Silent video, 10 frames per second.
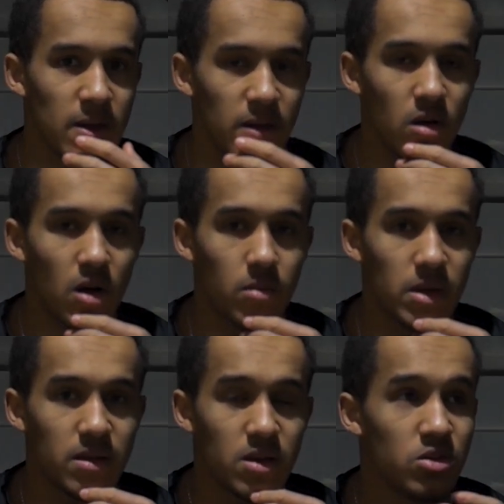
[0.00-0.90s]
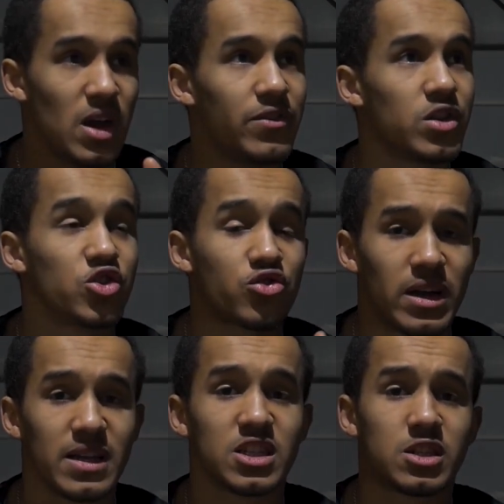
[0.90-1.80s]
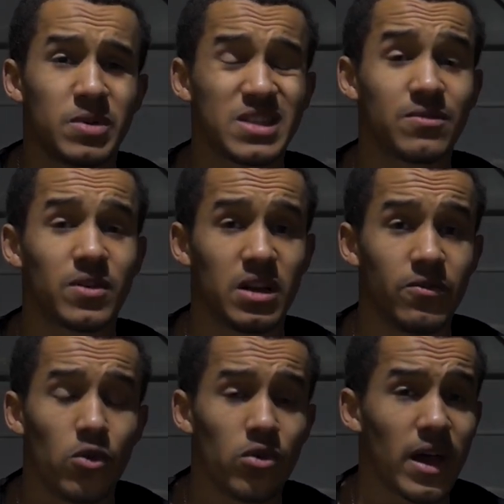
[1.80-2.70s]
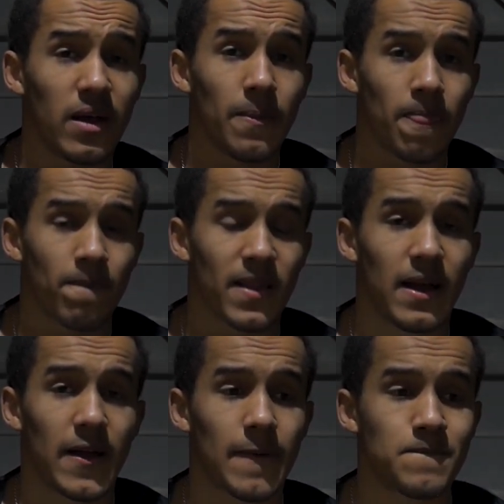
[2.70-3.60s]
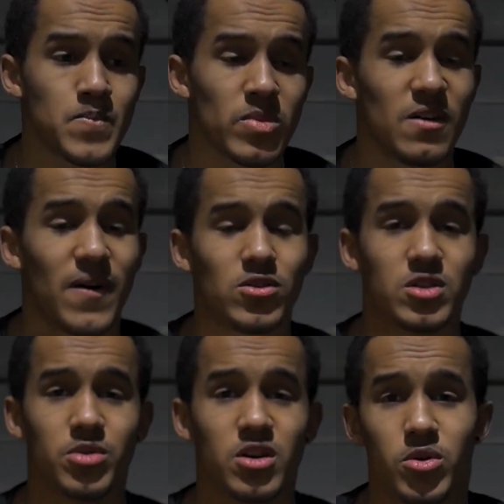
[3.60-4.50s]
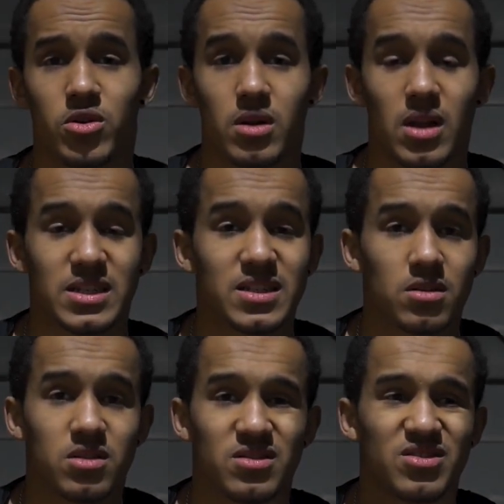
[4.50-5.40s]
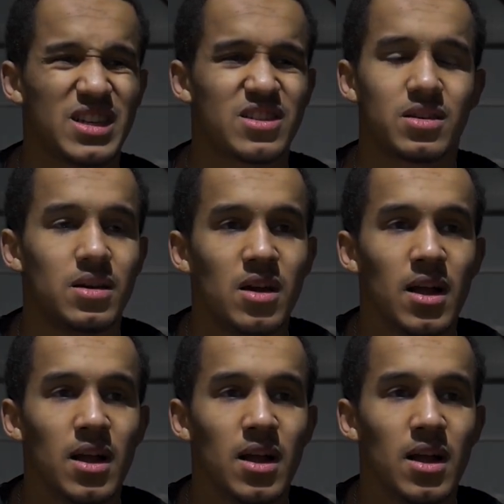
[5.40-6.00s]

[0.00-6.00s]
You know what I mean? You have to train specifically for that. Like, if I was a bodybuilder and I stuck to six